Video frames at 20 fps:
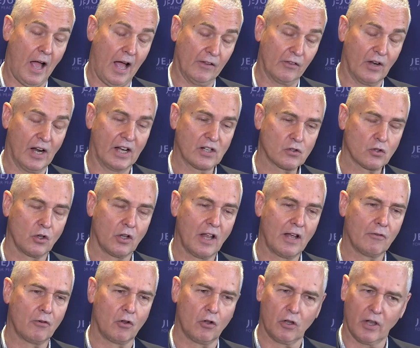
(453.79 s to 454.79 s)
At the national
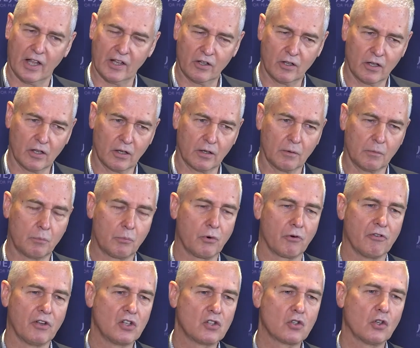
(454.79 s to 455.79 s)
level, at the
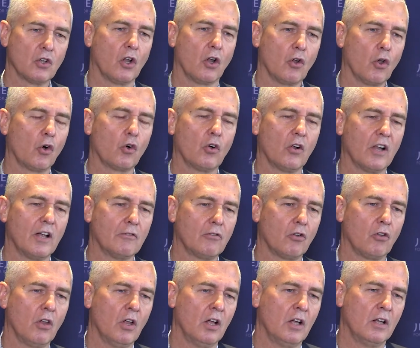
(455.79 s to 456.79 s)
provincial and local
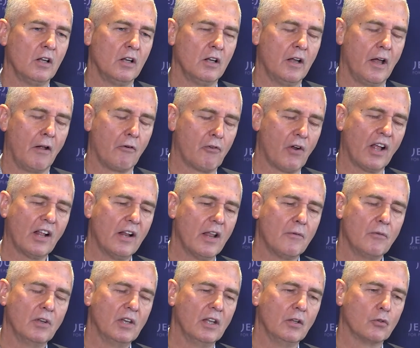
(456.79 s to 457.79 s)
level, and frankly,
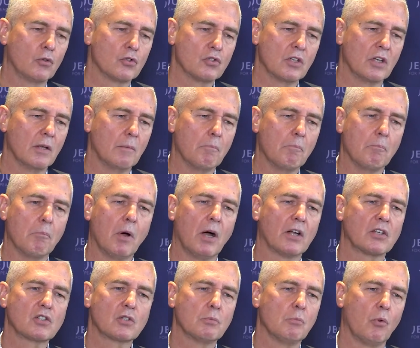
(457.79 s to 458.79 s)
we need to see
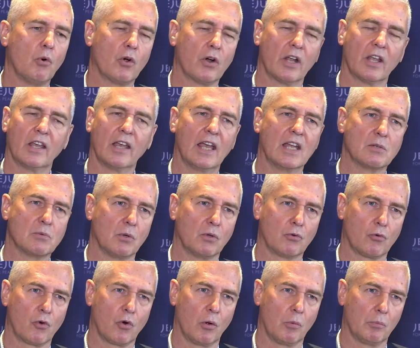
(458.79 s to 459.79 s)
much more engagement
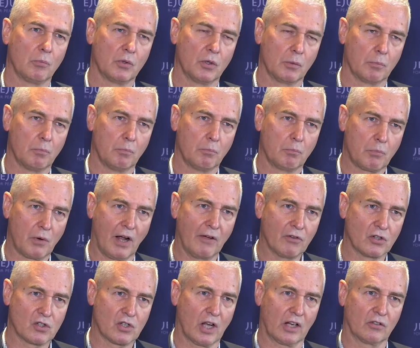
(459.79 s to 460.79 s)
from the
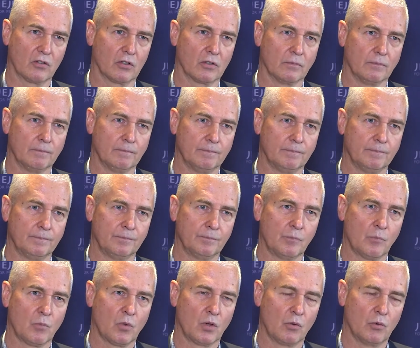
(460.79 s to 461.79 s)
private sector.
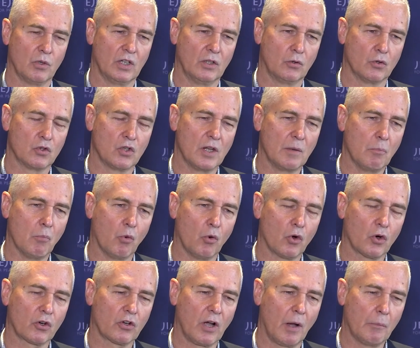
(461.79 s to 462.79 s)
We need to see
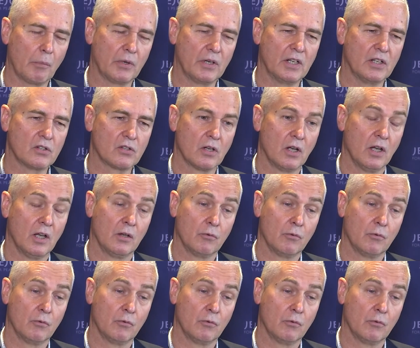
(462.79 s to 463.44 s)
more companies.